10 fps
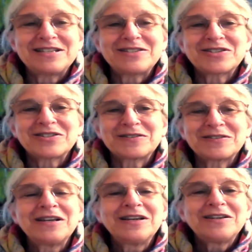
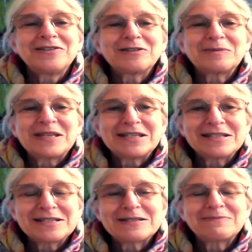Eastern
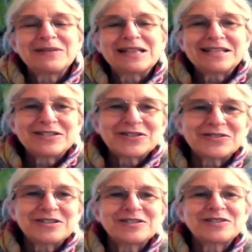Europeans, Middle
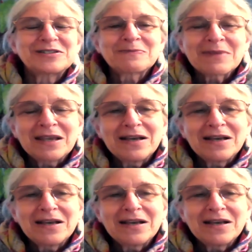Easterners,